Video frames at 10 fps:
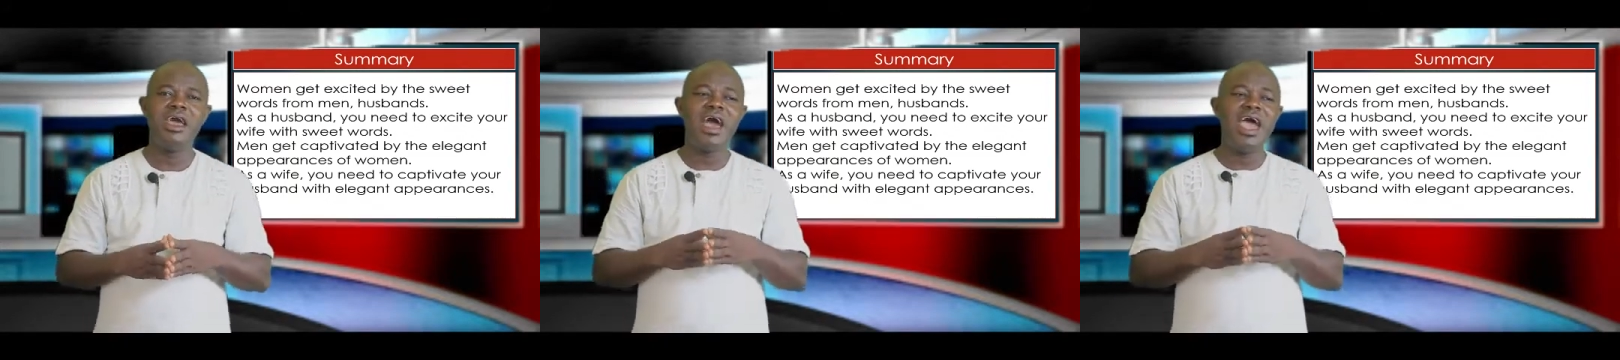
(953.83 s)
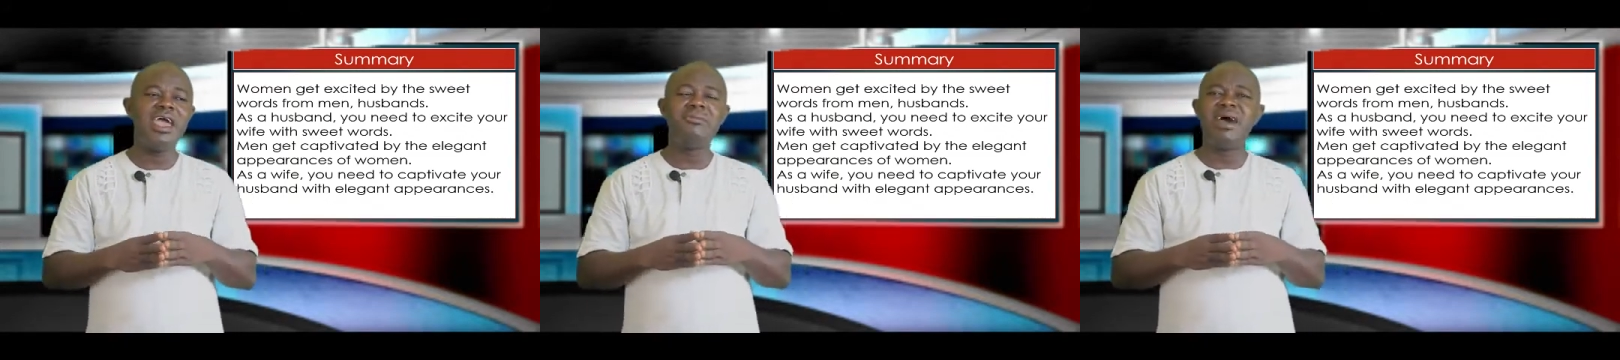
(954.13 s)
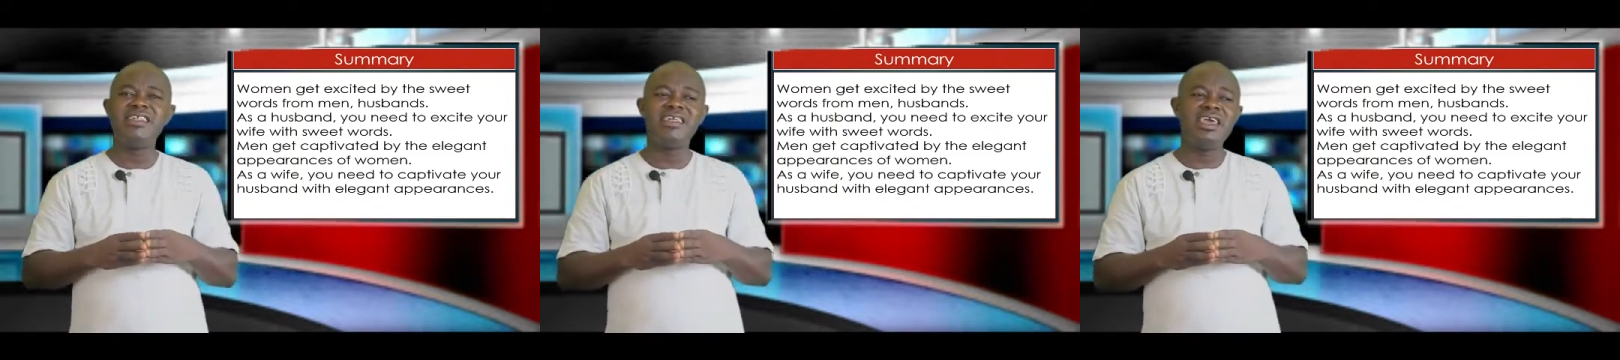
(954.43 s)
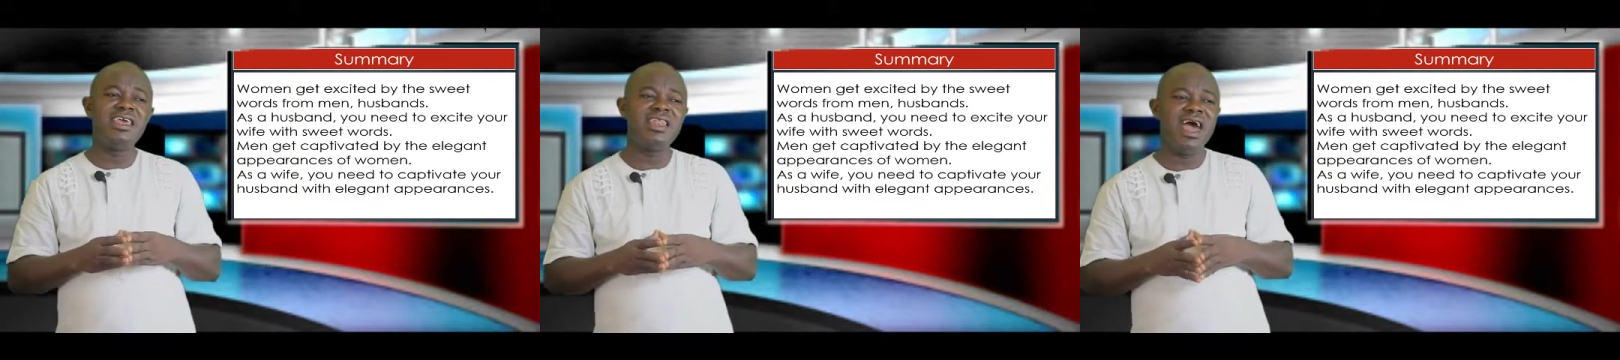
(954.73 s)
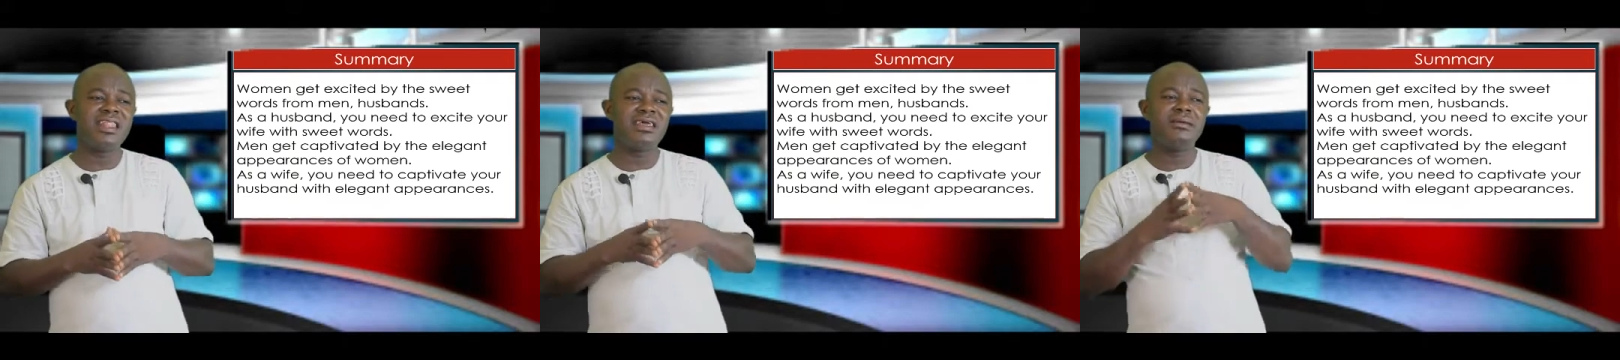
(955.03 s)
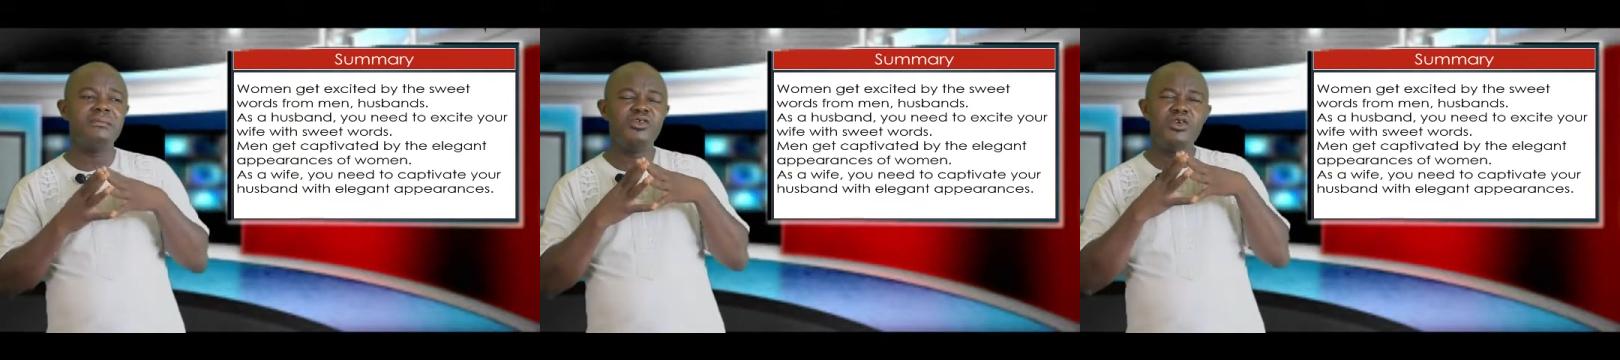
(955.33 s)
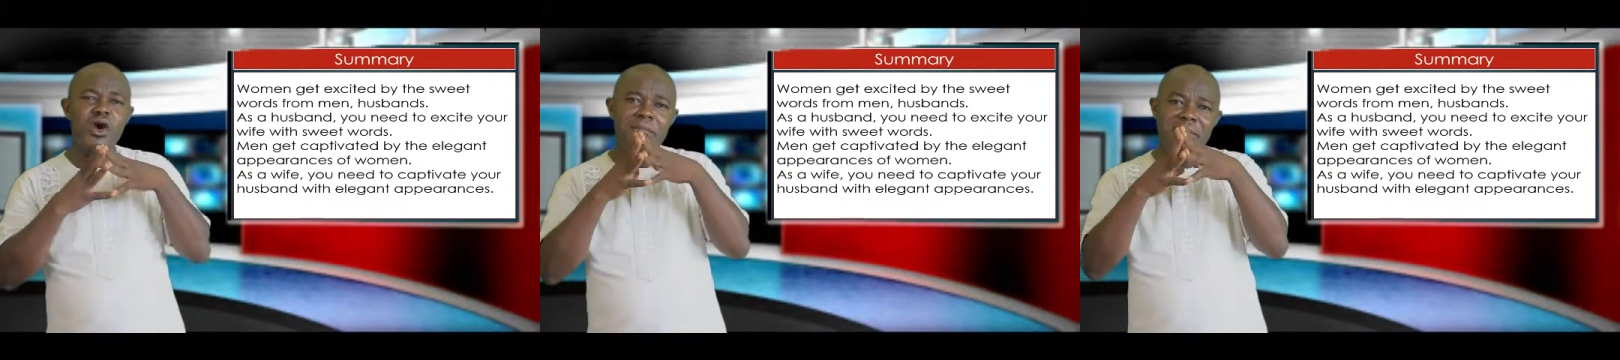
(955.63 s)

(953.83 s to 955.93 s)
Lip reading: I end by saying that your